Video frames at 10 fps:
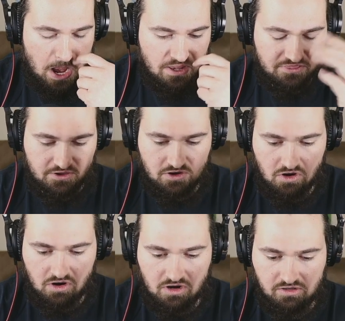there
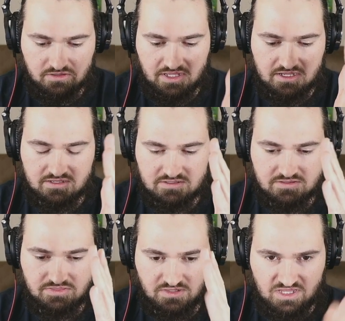are
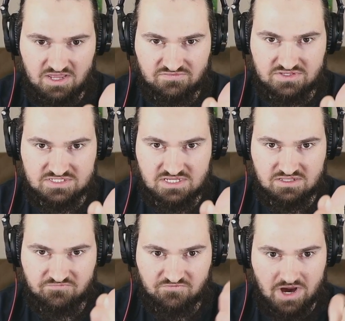the left is
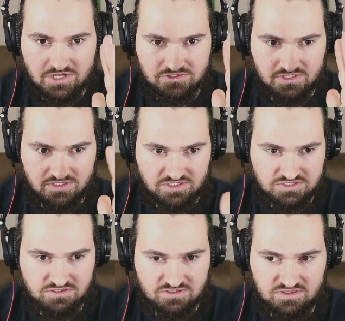getting fractured into
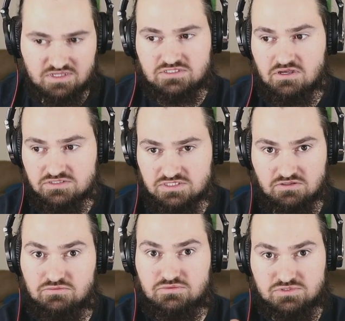certain things.
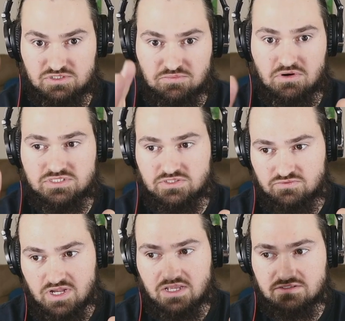Also, certain parts of the
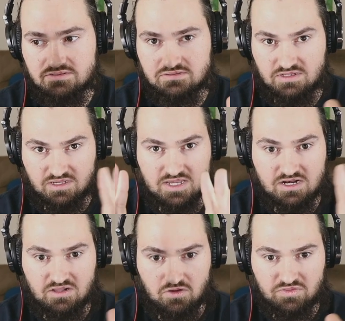right, kind
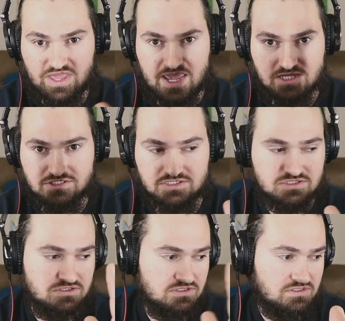of on the edges,
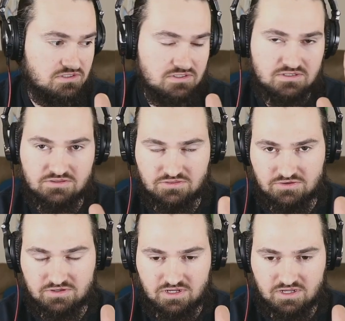
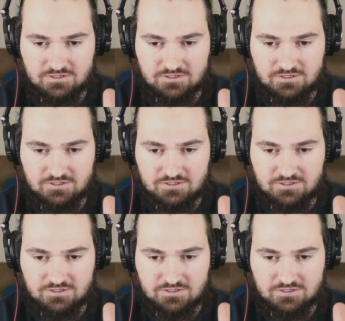they're